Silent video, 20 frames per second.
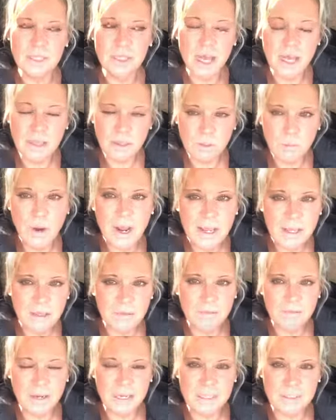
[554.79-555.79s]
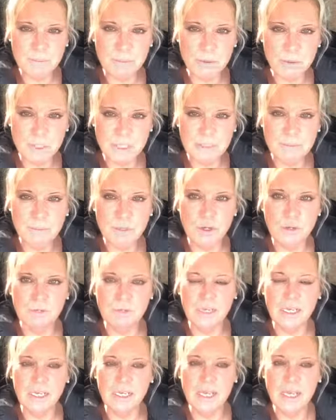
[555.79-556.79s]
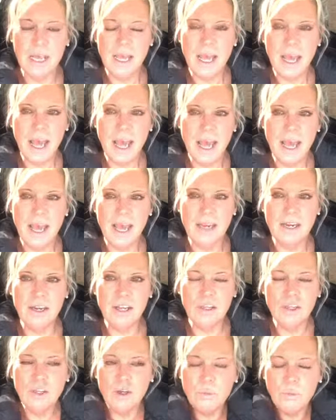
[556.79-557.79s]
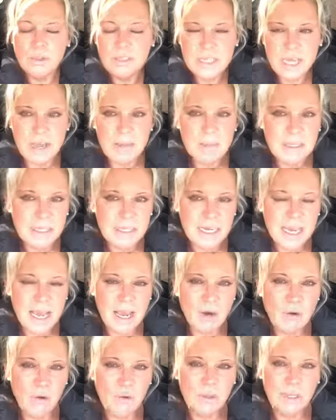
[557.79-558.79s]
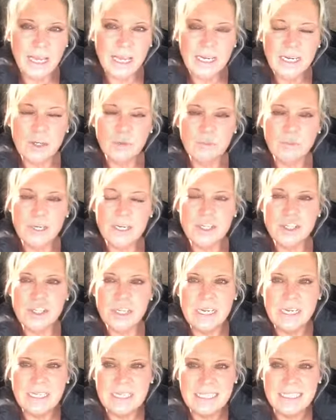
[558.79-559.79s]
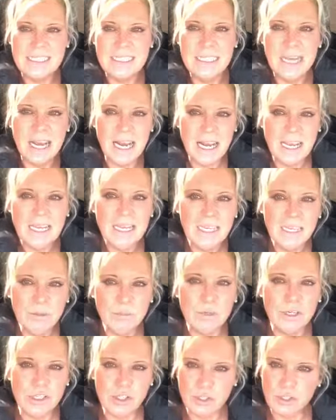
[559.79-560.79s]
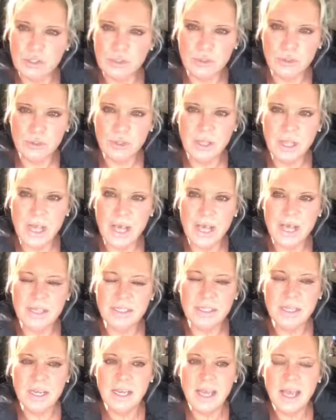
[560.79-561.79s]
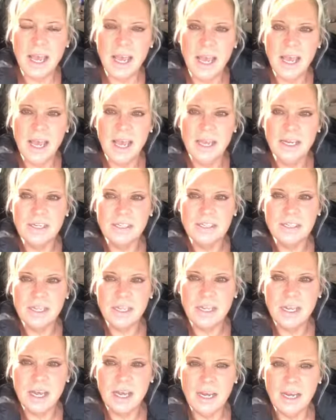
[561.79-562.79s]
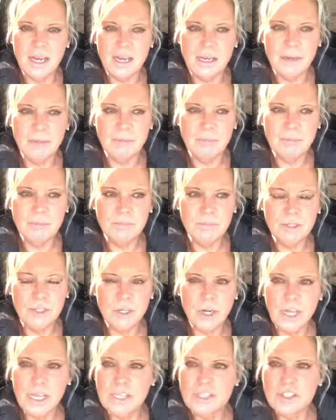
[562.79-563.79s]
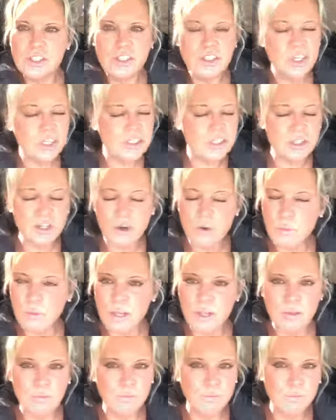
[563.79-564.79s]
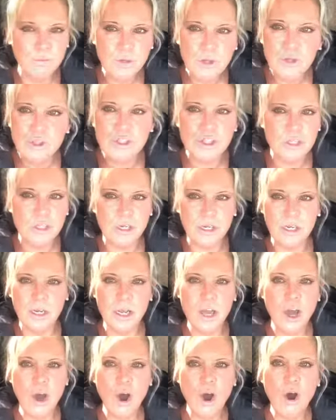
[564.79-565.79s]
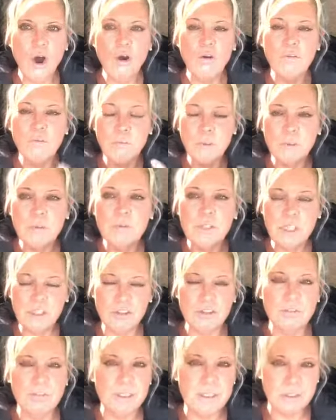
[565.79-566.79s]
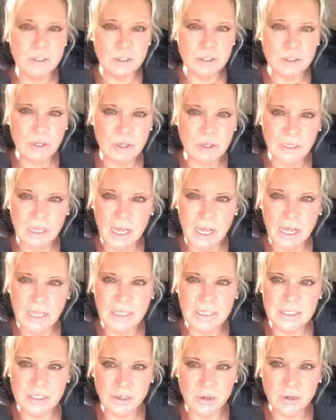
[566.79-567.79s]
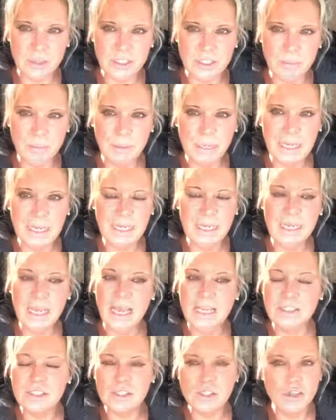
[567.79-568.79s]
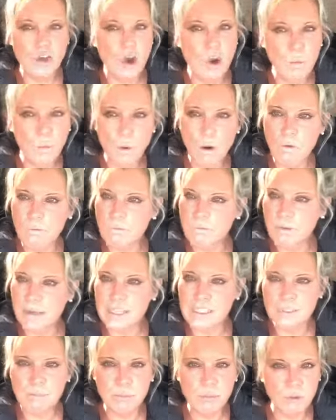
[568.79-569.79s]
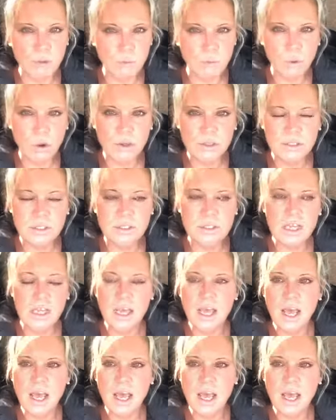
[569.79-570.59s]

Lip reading: And the way that Facebook is moving and, you know, what's happening now, organic reach is dying when you do that. And, you know, it's just not where the future of building your business online is going to be. It's not what Facebook wants.